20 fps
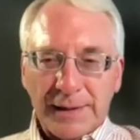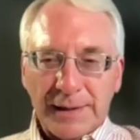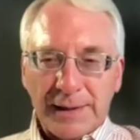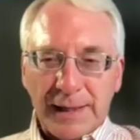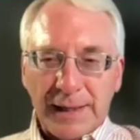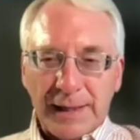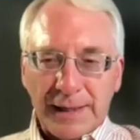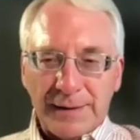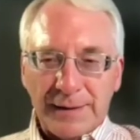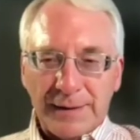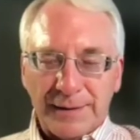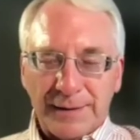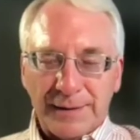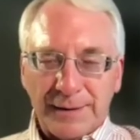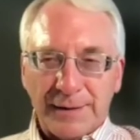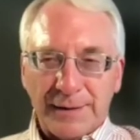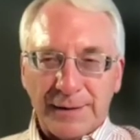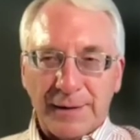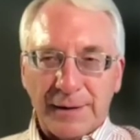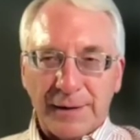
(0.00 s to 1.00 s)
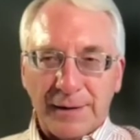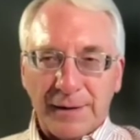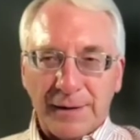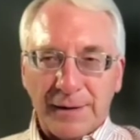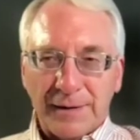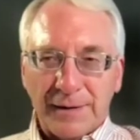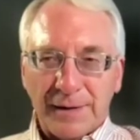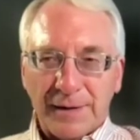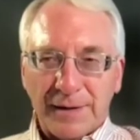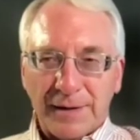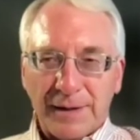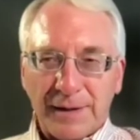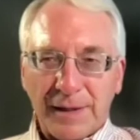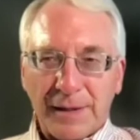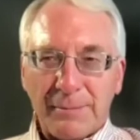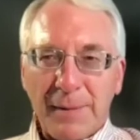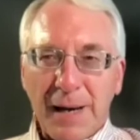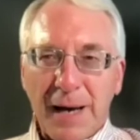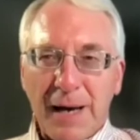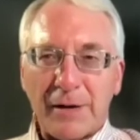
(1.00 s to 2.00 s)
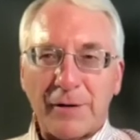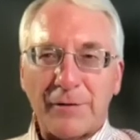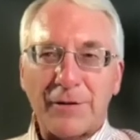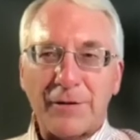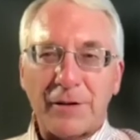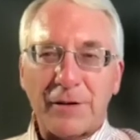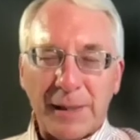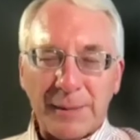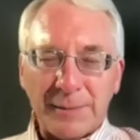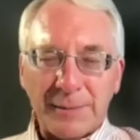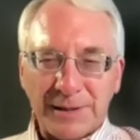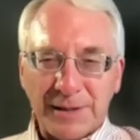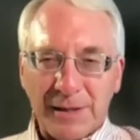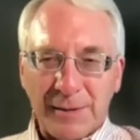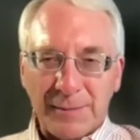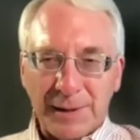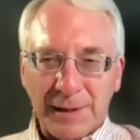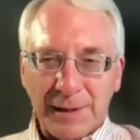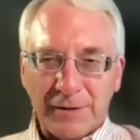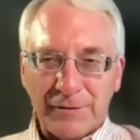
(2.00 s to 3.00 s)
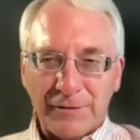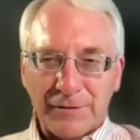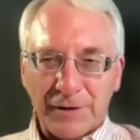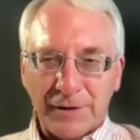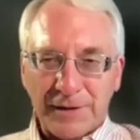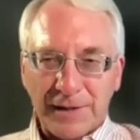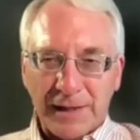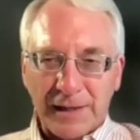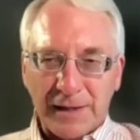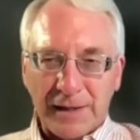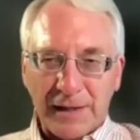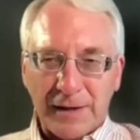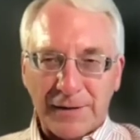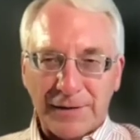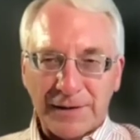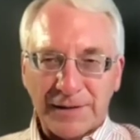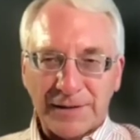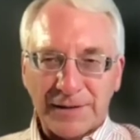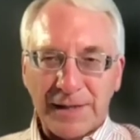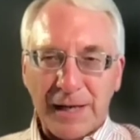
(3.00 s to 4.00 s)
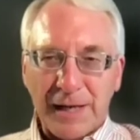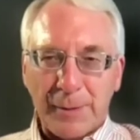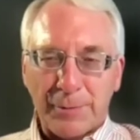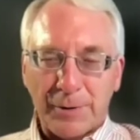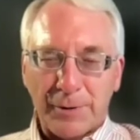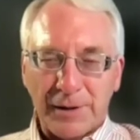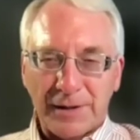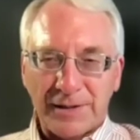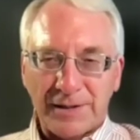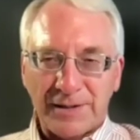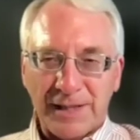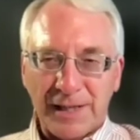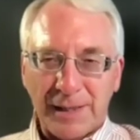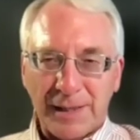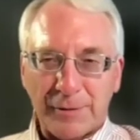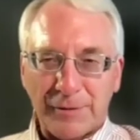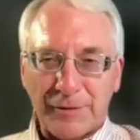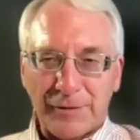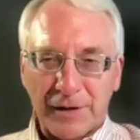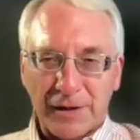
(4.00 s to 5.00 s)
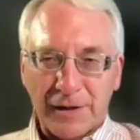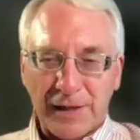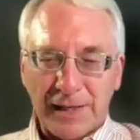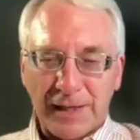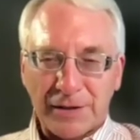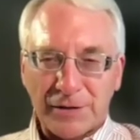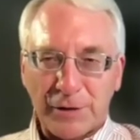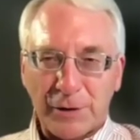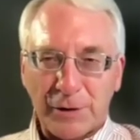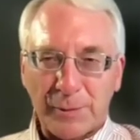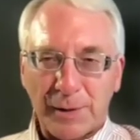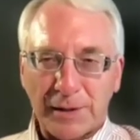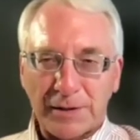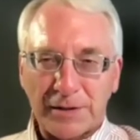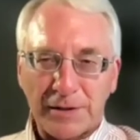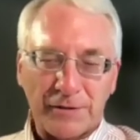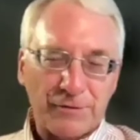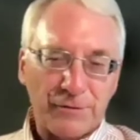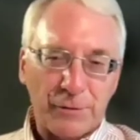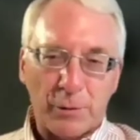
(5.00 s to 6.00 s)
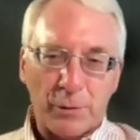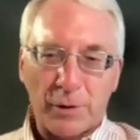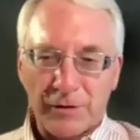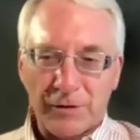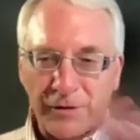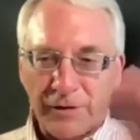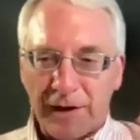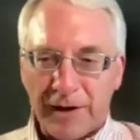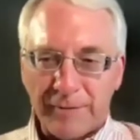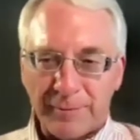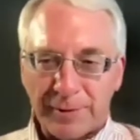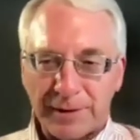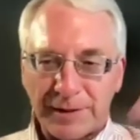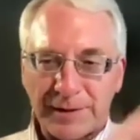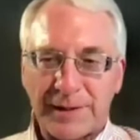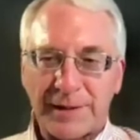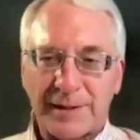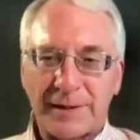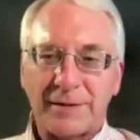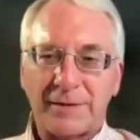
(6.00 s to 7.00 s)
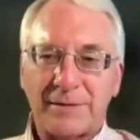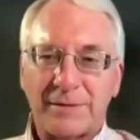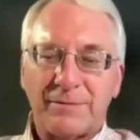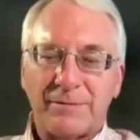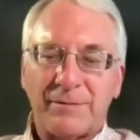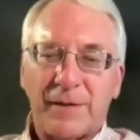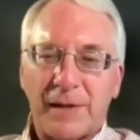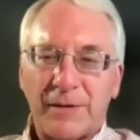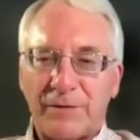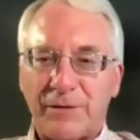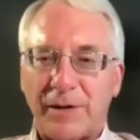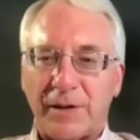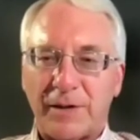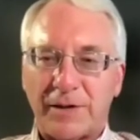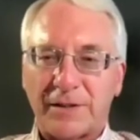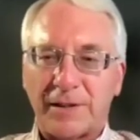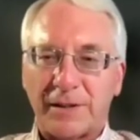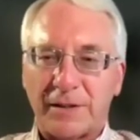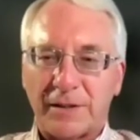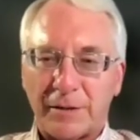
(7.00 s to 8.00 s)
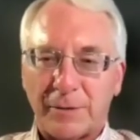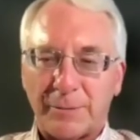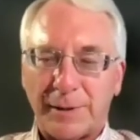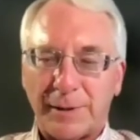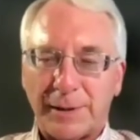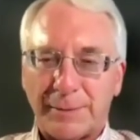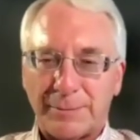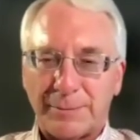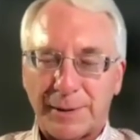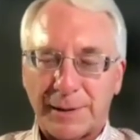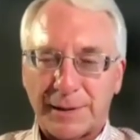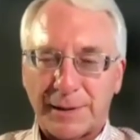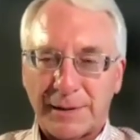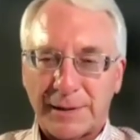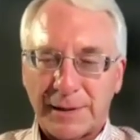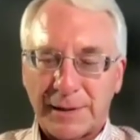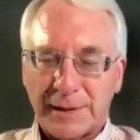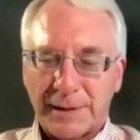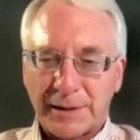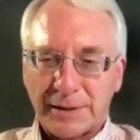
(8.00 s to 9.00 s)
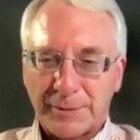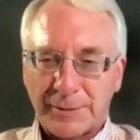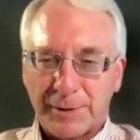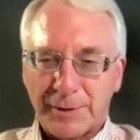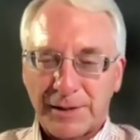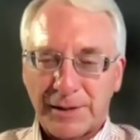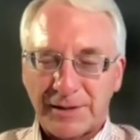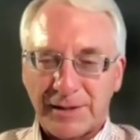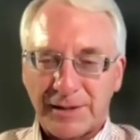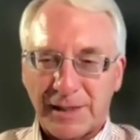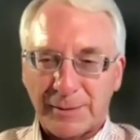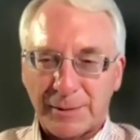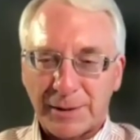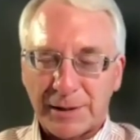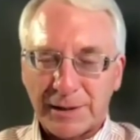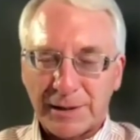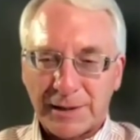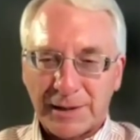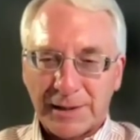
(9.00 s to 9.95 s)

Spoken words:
And the amount of claims coming in for telehealth is now pretty stable for the last few months at 4 to 5%. It varies a little bit, but it's pretty stable.